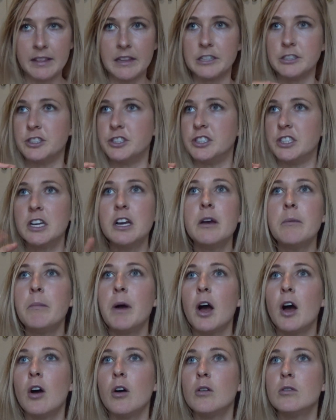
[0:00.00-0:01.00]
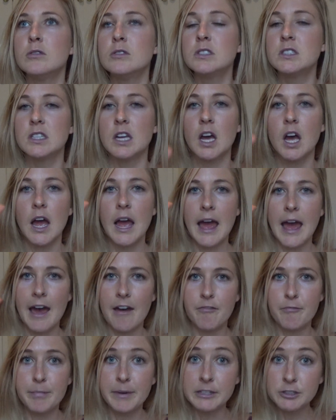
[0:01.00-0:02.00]
The GMOs
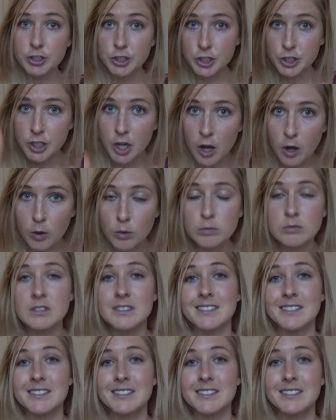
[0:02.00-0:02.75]
have been shown